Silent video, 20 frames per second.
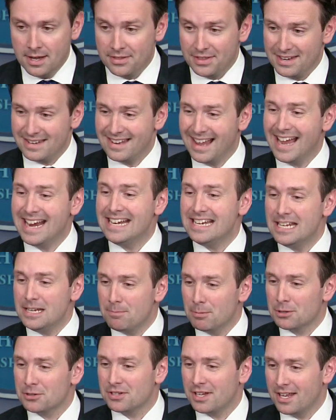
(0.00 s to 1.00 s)
that
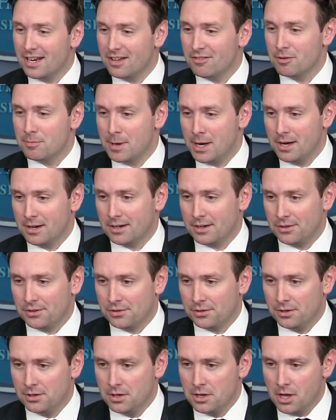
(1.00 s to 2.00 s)
90% of
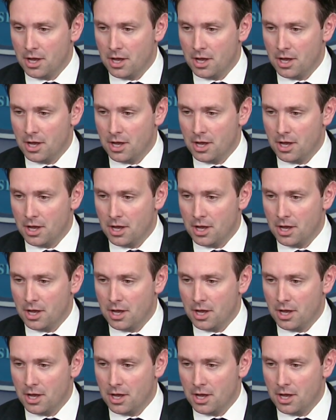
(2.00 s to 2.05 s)
Americans